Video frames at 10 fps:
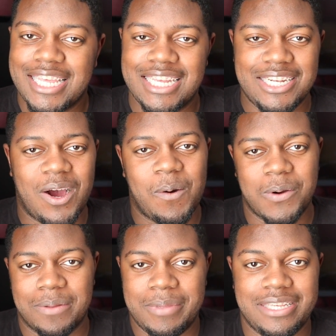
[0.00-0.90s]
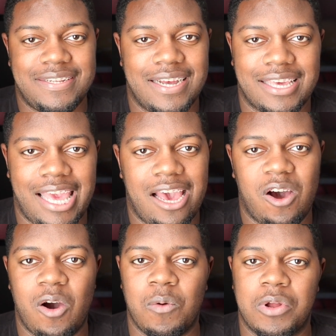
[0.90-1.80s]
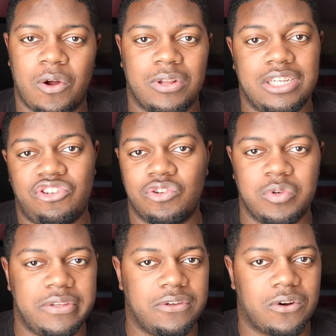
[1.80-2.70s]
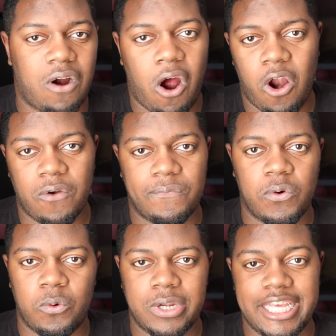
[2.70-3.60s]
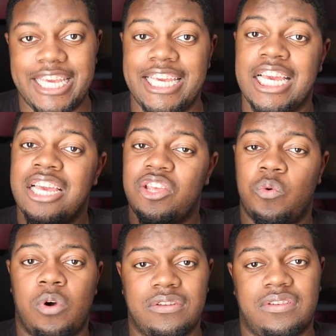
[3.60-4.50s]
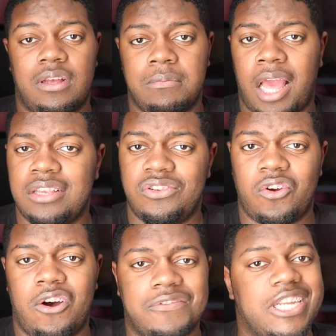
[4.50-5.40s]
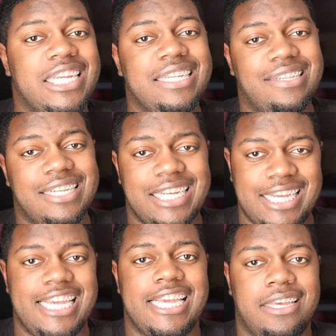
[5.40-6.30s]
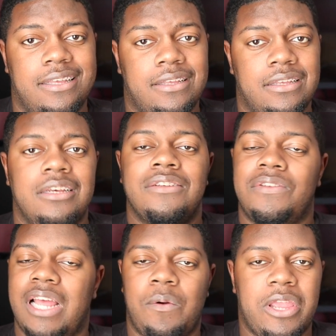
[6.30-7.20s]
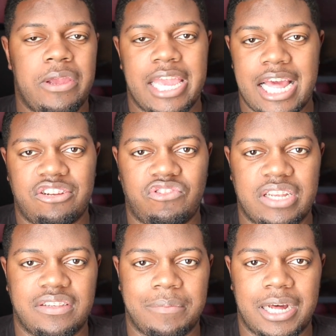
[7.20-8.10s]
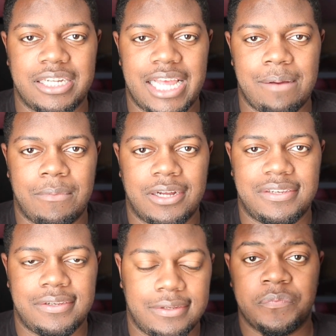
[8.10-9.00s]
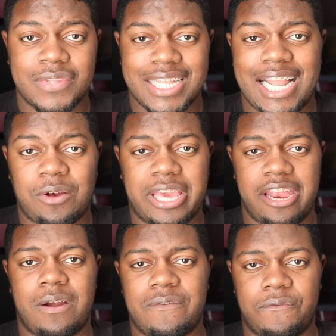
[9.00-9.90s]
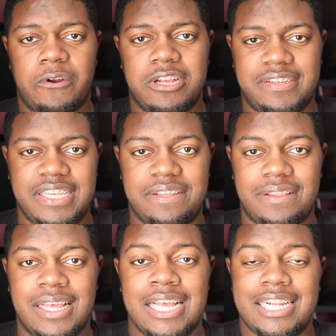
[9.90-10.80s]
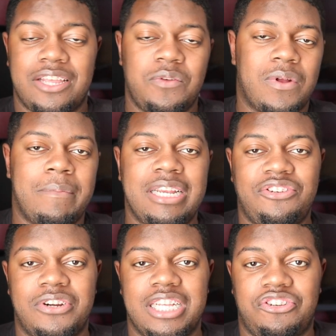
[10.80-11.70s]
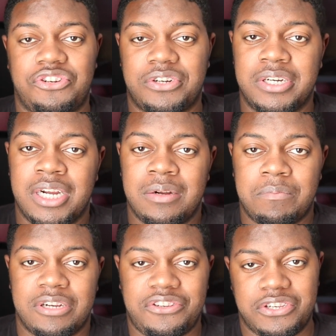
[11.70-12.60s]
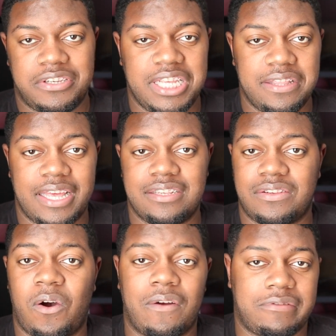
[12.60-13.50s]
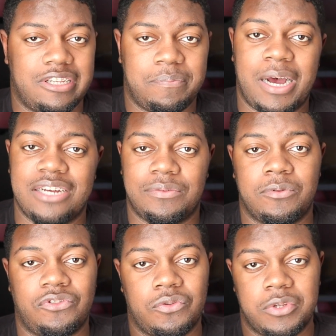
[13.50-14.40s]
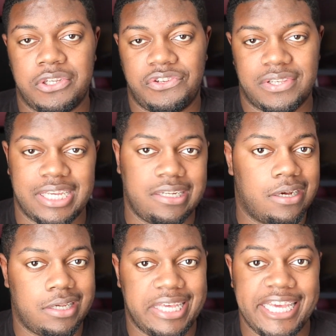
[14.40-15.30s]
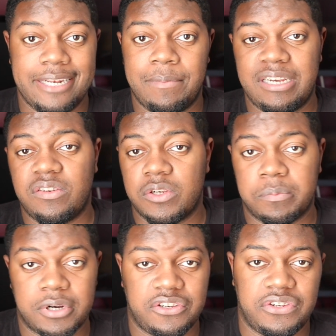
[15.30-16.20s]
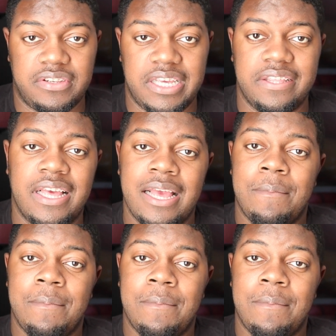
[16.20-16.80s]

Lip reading: You don't want to be stuck at home with only chewy or hard food to eat. You want something nice, soft, easy to eat, so that way you ain't got to stress about it that much. Now, caring for your teeth. Now you want to make sure that you're brushing your teeth as often as possible, so when you just get done eating, make sure you brush your teeth.